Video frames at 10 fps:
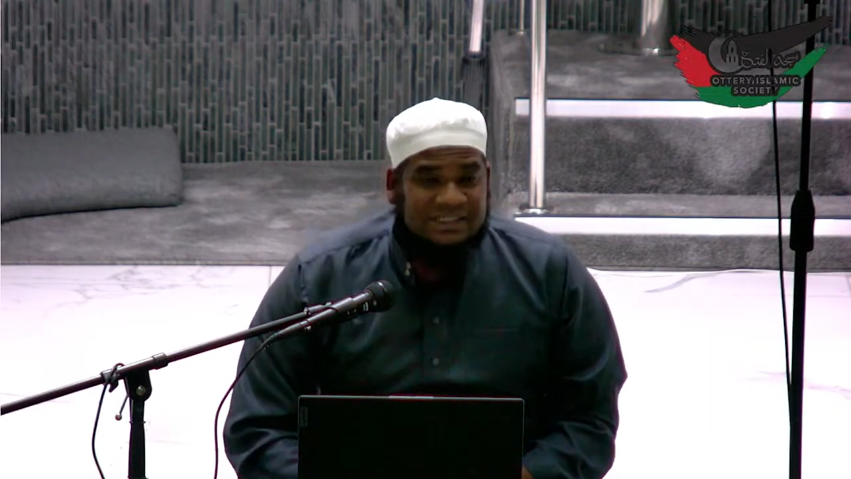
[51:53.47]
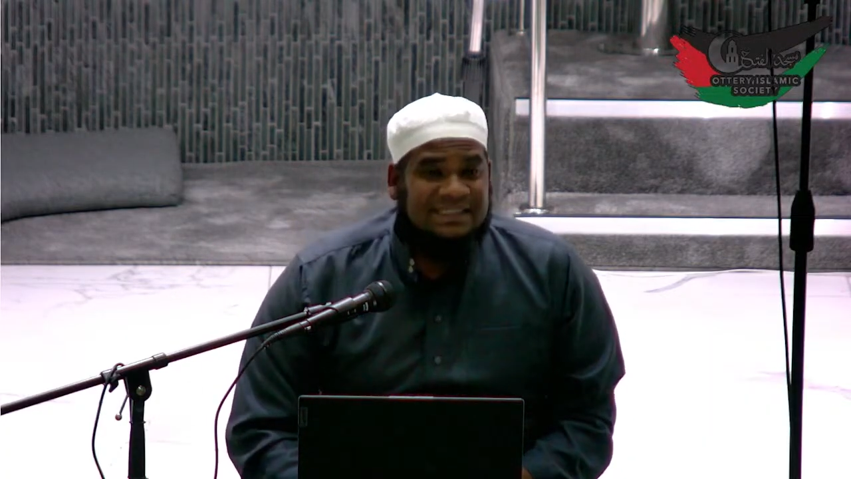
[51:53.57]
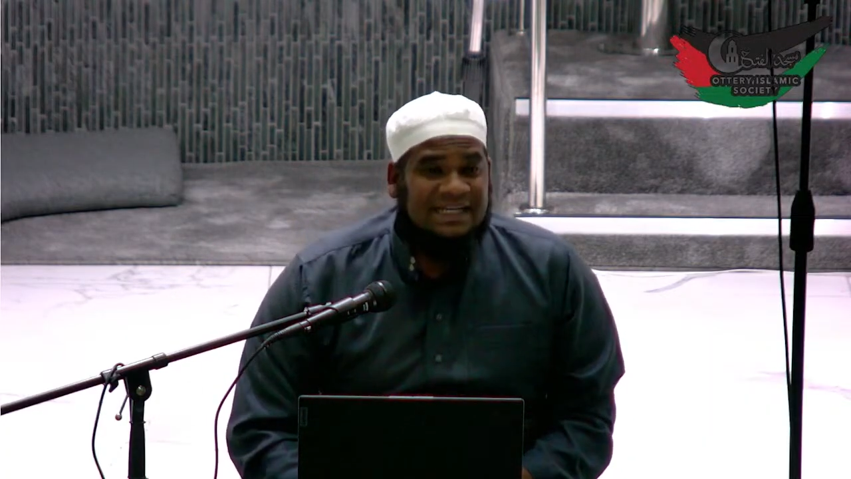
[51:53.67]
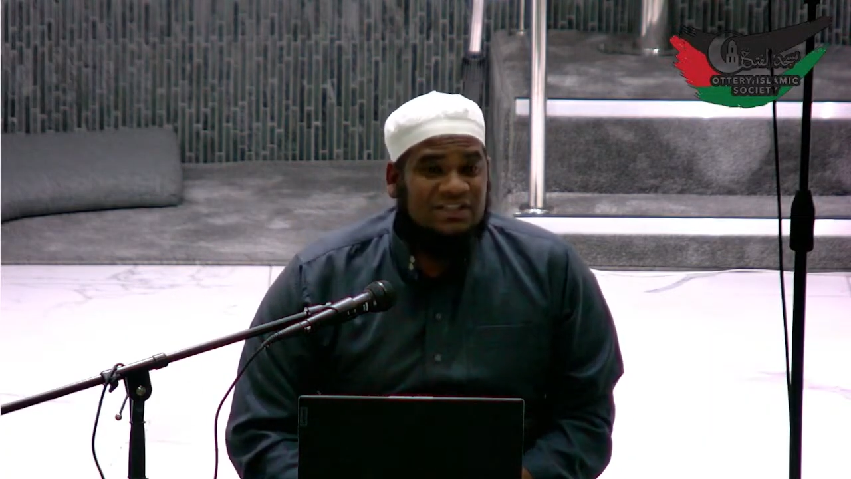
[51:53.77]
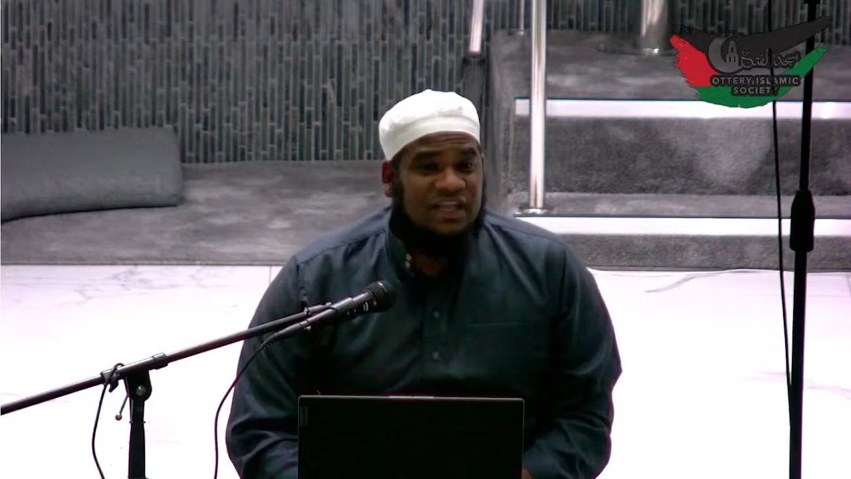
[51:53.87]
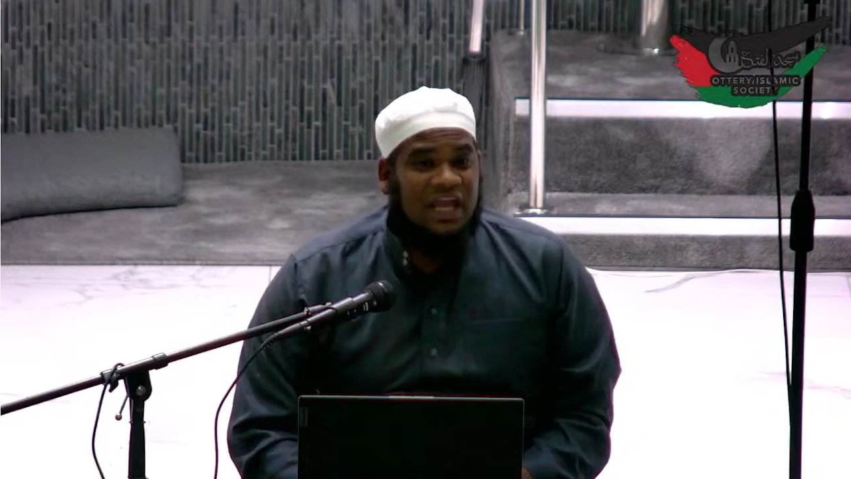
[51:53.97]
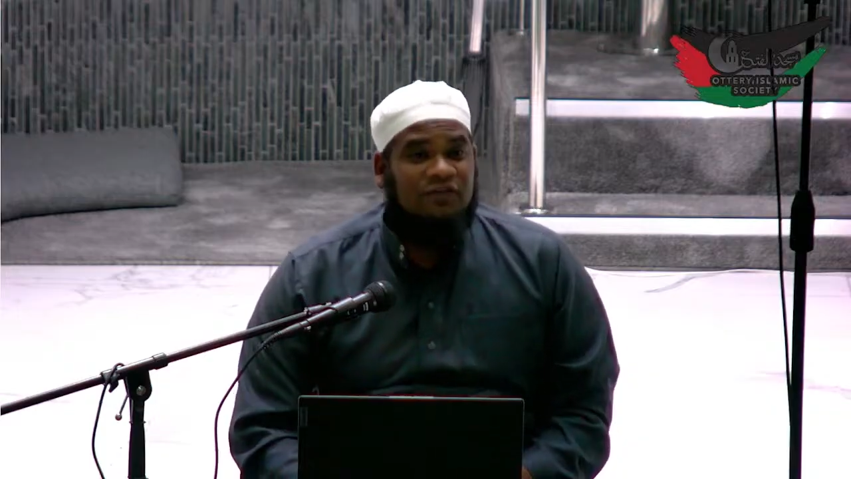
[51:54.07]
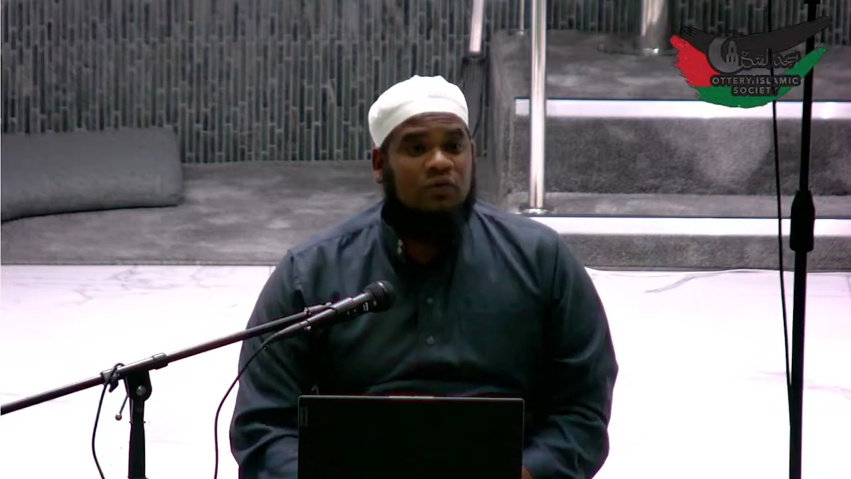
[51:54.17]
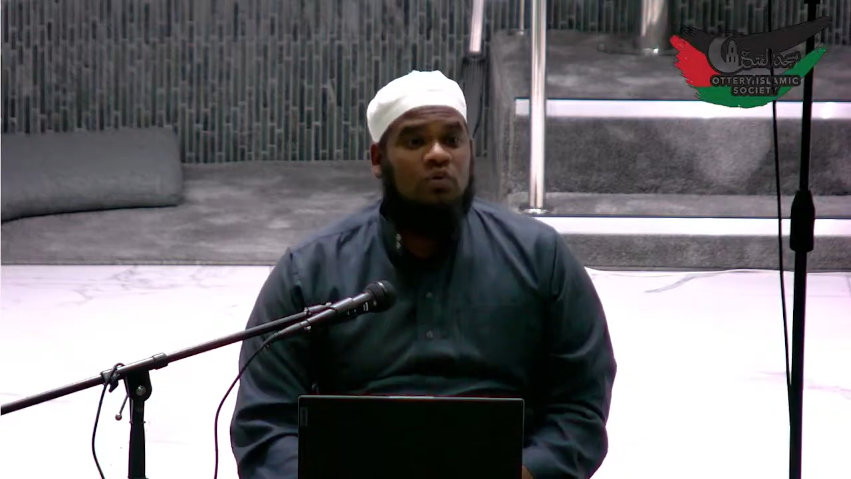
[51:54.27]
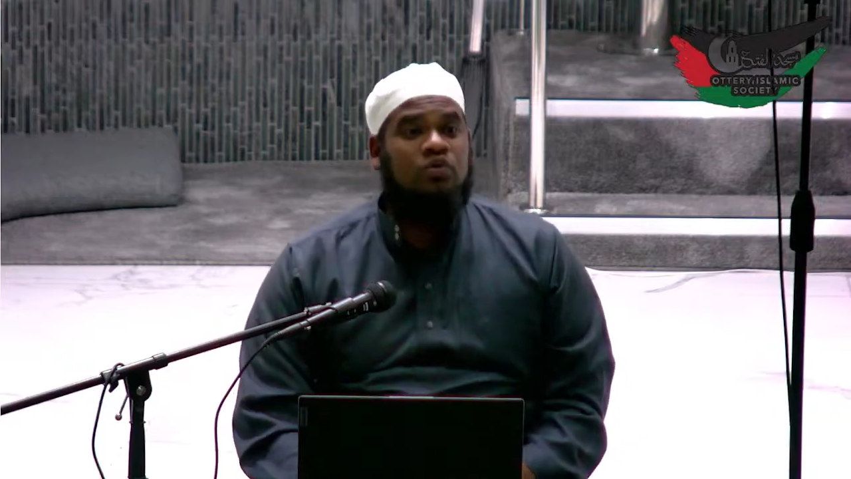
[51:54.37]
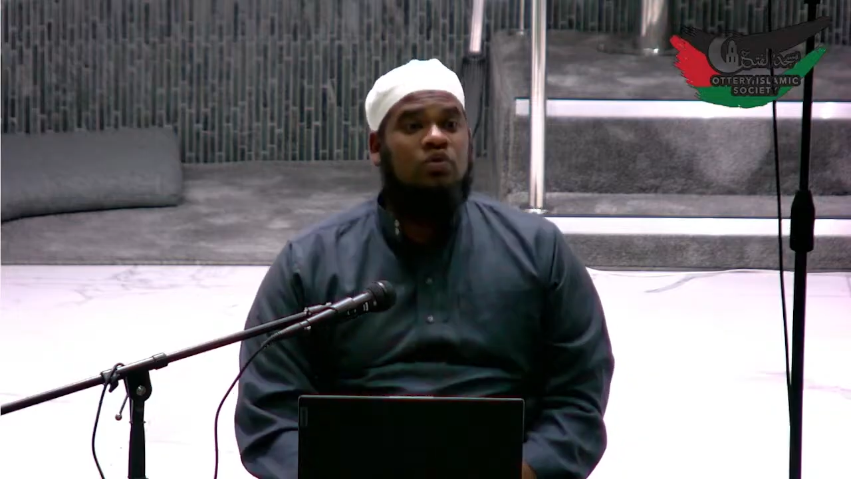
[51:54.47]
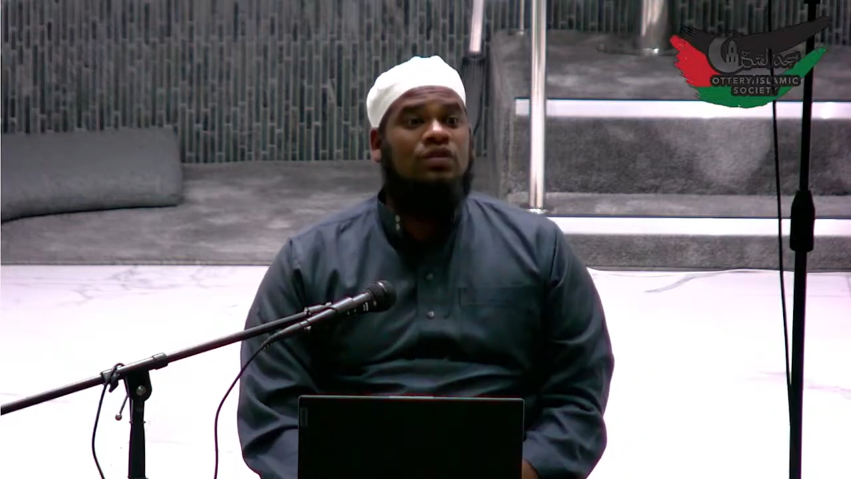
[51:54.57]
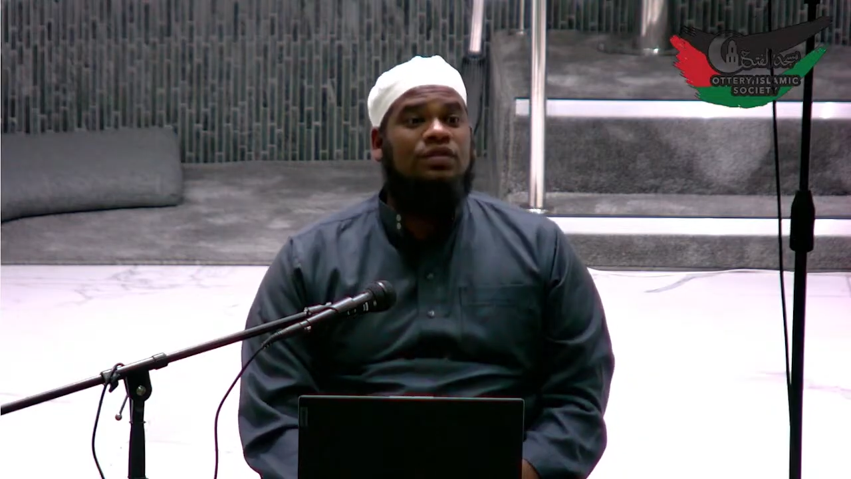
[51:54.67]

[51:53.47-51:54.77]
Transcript: a person does not have